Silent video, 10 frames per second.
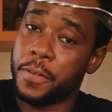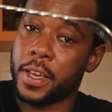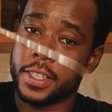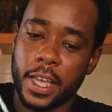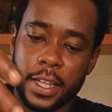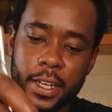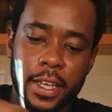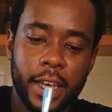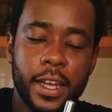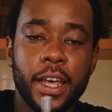fix that,
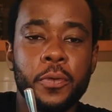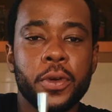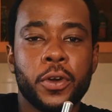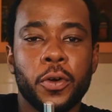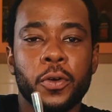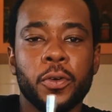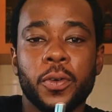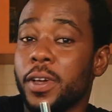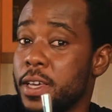and then we go.